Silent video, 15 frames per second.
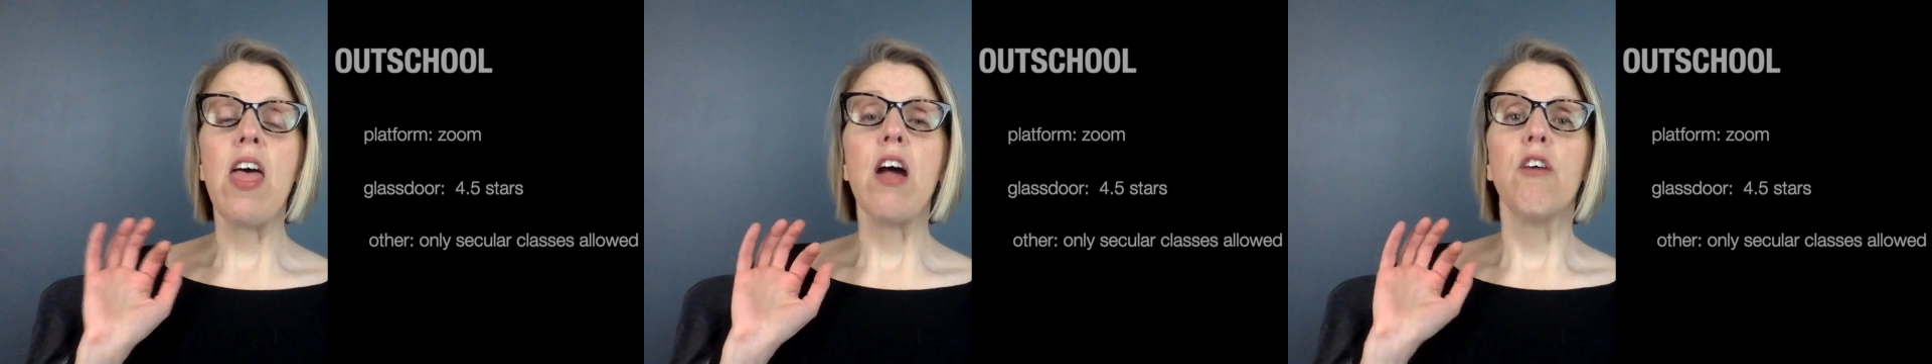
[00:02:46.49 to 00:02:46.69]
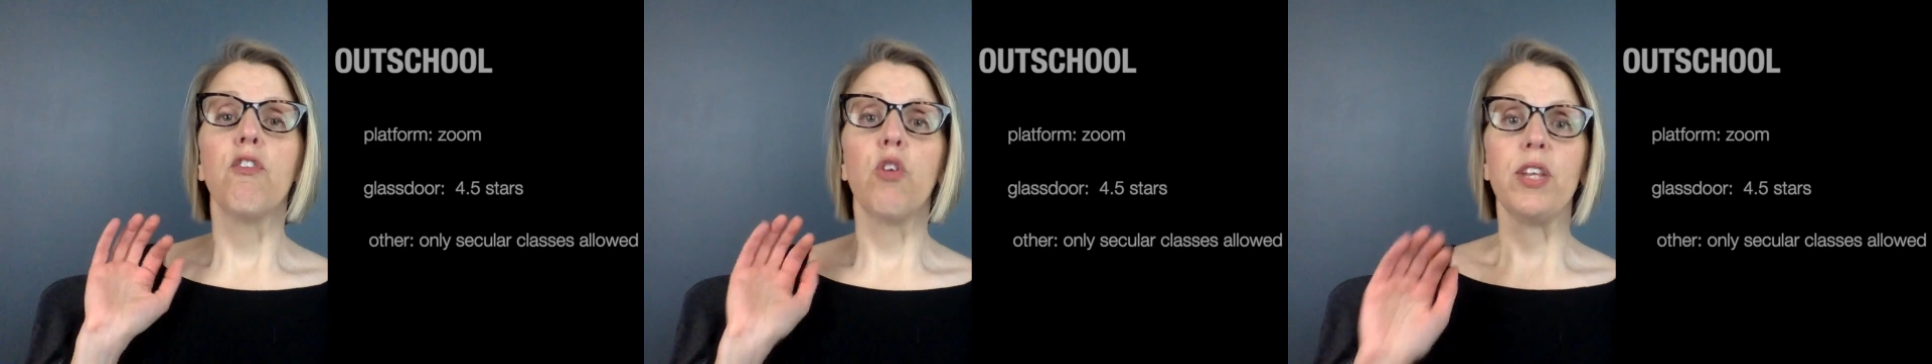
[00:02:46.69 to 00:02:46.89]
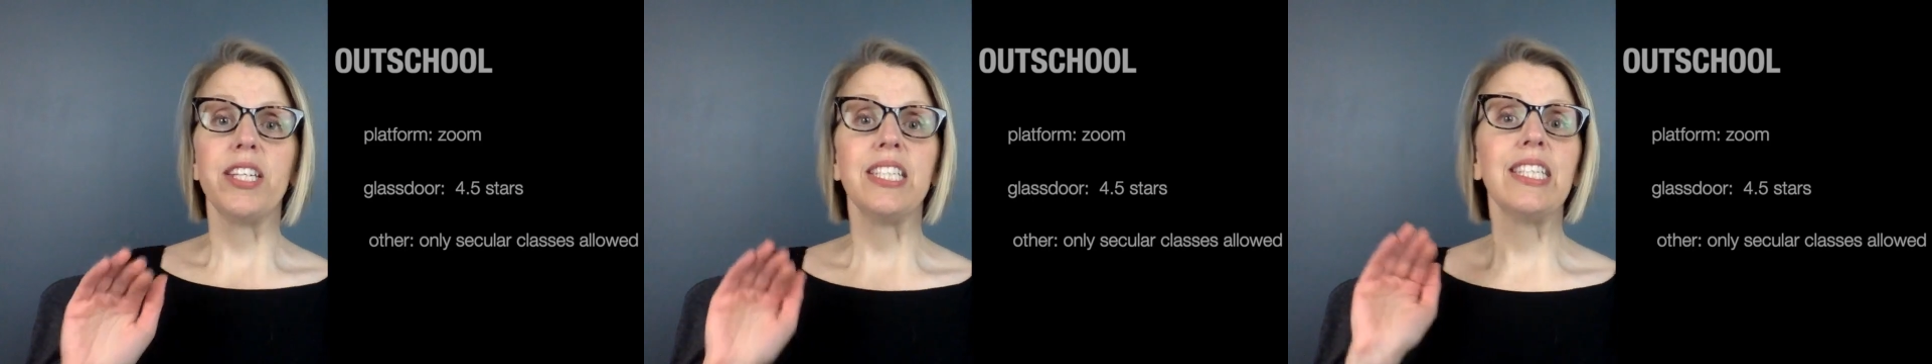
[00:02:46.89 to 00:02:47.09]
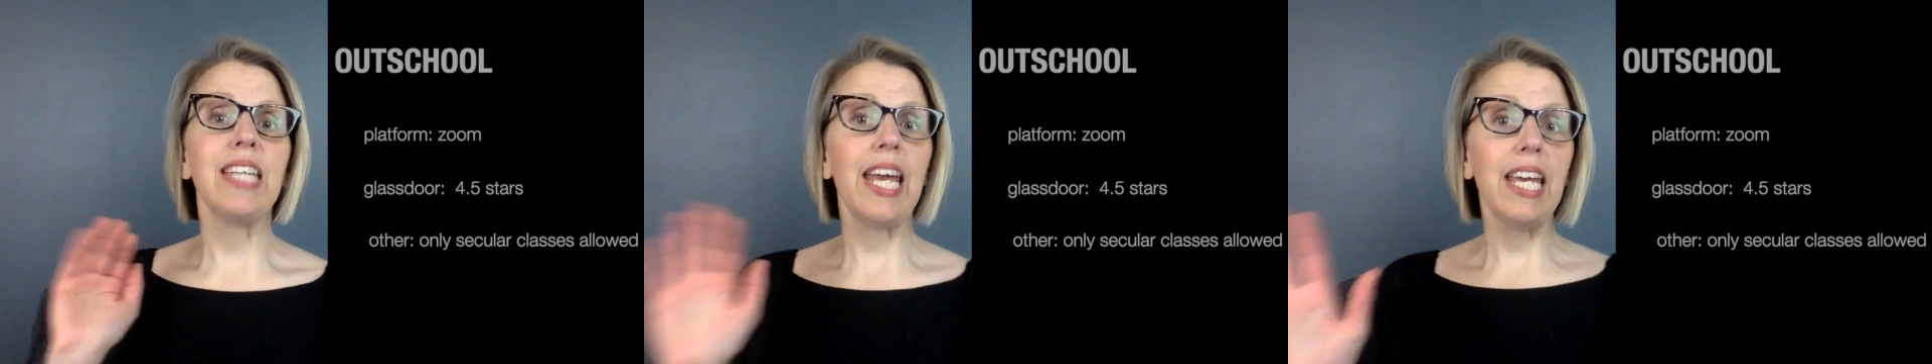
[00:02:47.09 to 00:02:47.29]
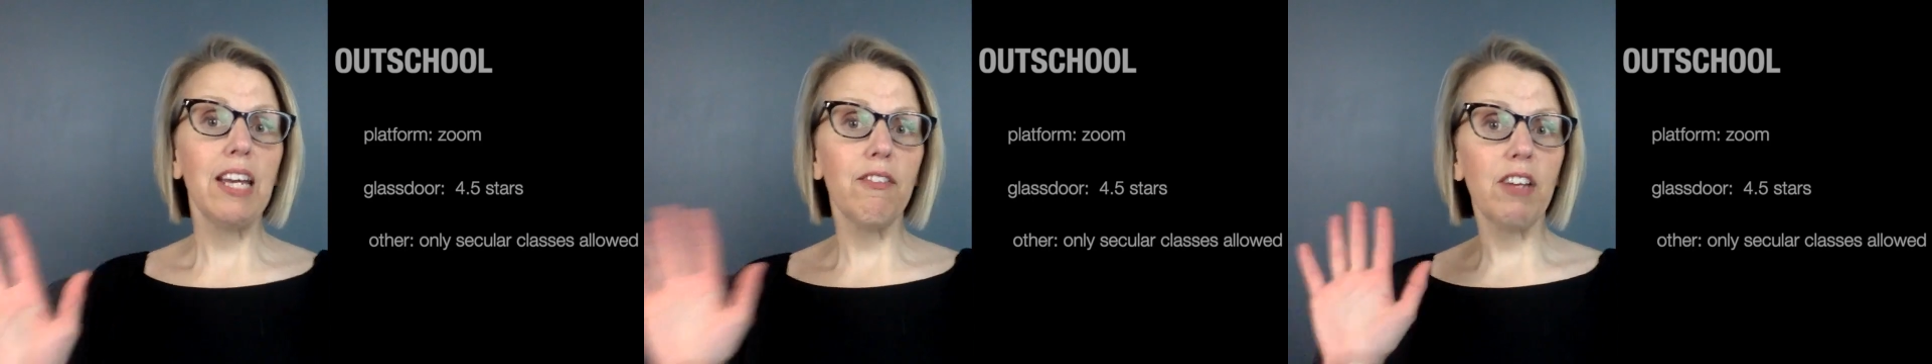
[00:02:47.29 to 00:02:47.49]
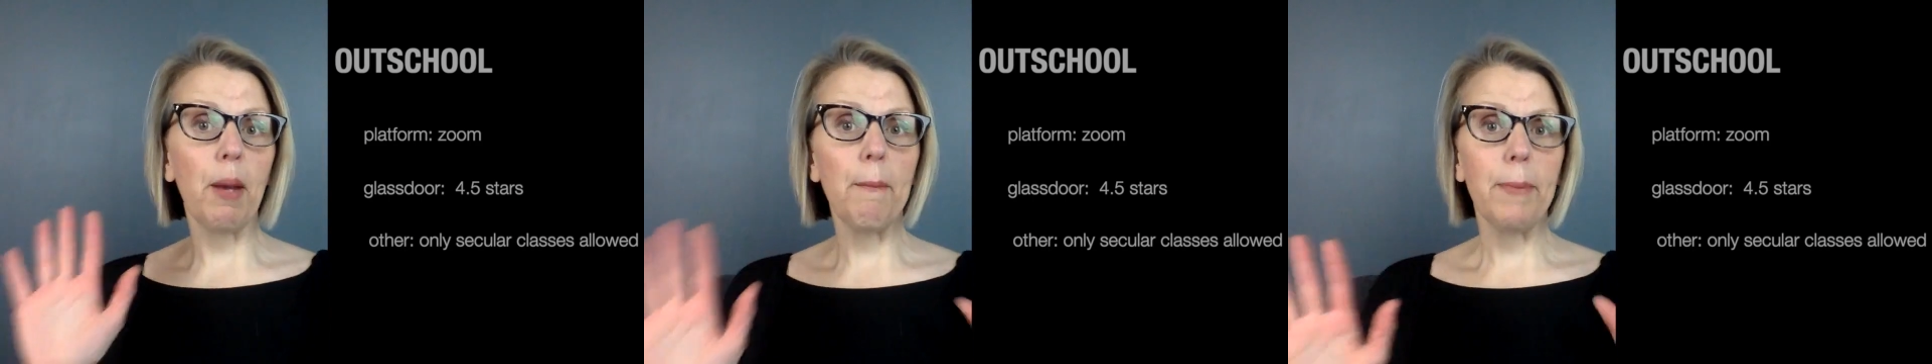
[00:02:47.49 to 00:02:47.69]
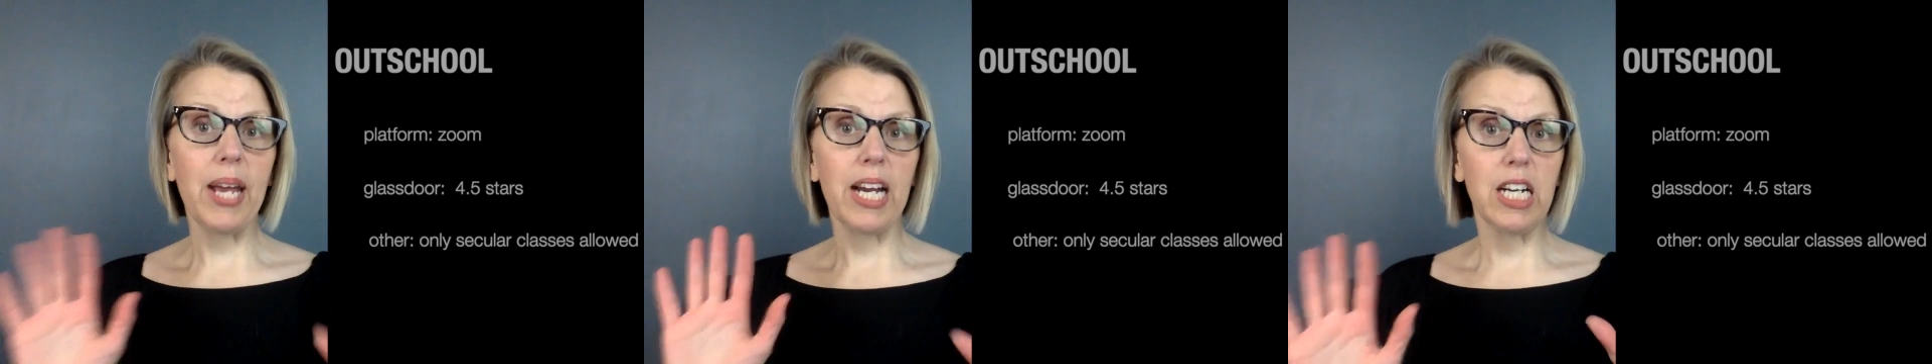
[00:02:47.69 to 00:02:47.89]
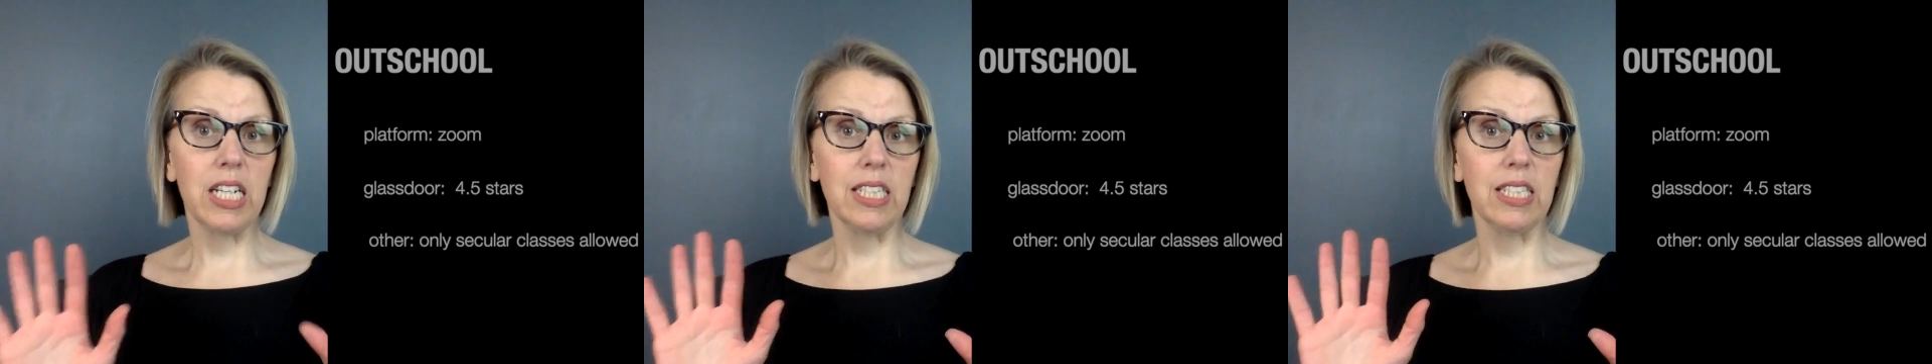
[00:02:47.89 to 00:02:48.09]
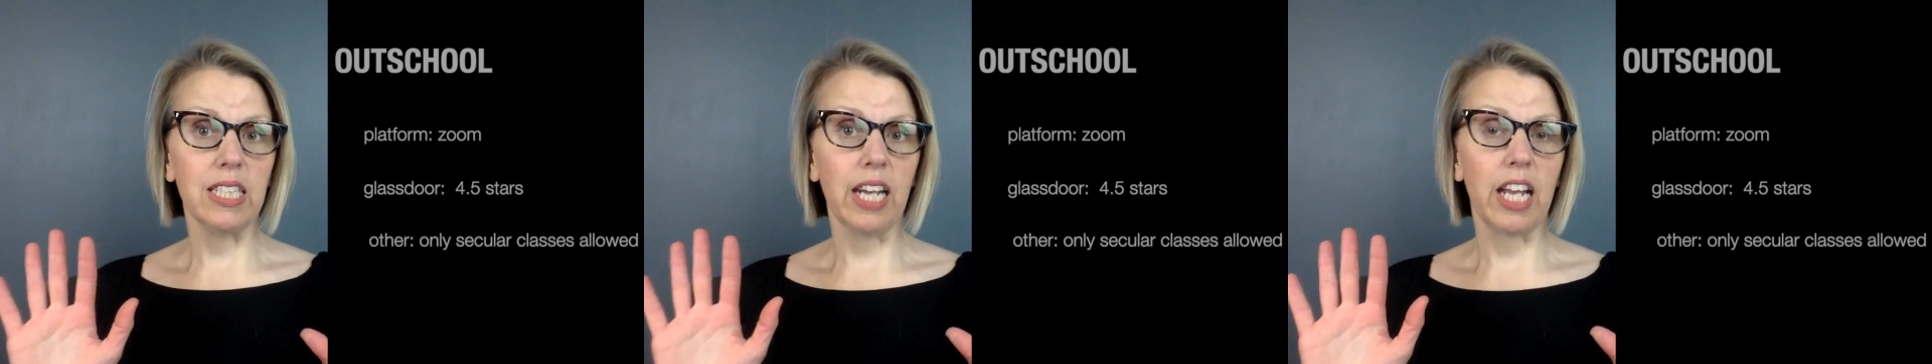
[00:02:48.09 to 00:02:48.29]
for the sake of comparison,